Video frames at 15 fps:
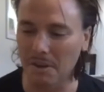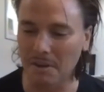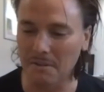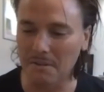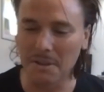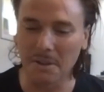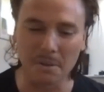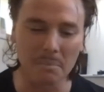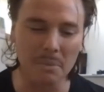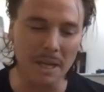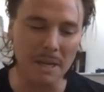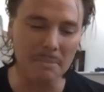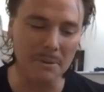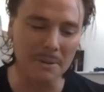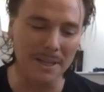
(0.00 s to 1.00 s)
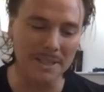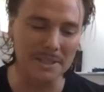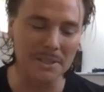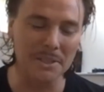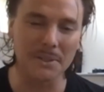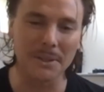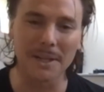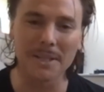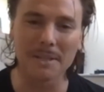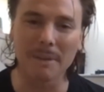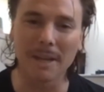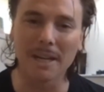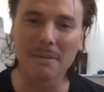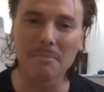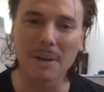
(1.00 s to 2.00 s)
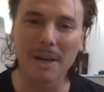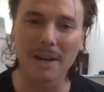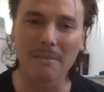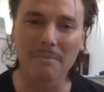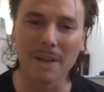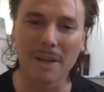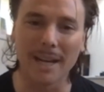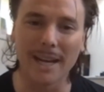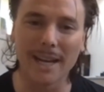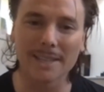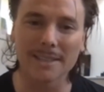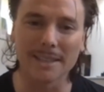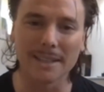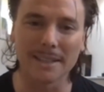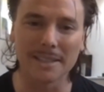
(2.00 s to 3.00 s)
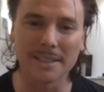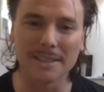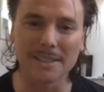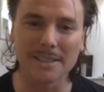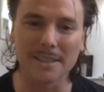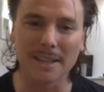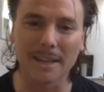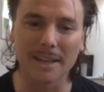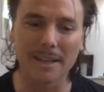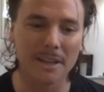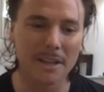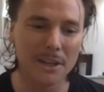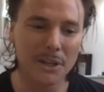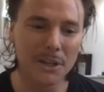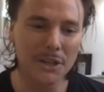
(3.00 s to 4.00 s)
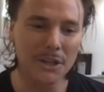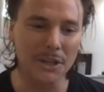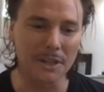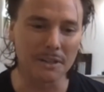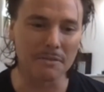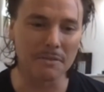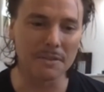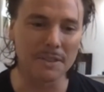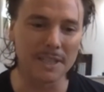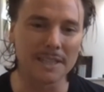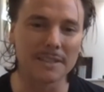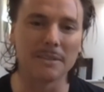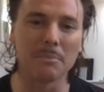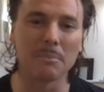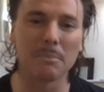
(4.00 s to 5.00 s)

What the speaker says: of a lot of people, I just tried to make it part of my act, and I did this like kind of flick